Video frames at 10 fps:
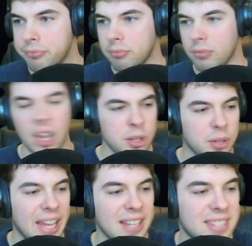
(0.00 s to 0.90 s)
Oh, you
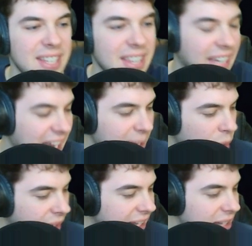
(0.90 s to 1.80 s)
can't see the game?
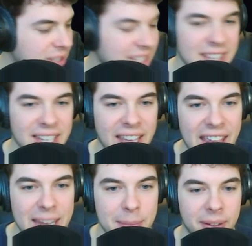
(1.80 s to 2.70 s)
Why can't you see the
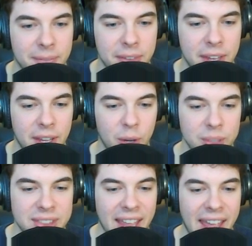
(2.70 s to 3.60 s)
game?
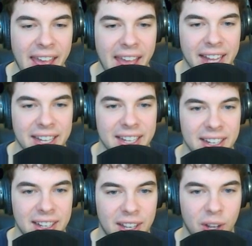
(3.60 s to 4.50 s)
What the heck?
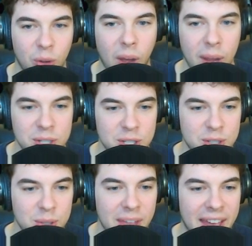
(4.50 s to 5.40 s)
Why would you
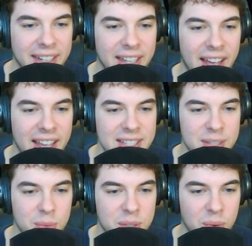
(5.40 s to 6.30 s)
do that, guys?
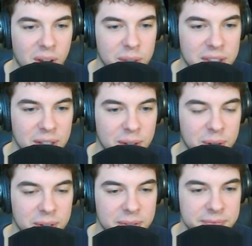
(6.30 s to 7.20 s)
What's wrong with
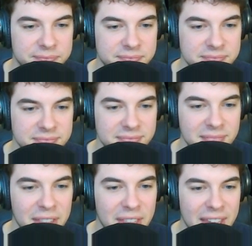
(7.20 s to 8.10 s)
you?
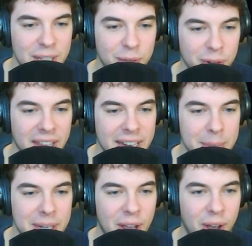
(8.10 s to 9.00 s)
Thank you for letting
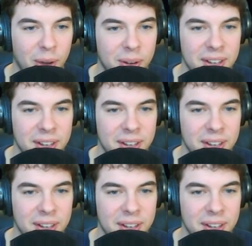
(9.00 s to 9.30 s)
me know.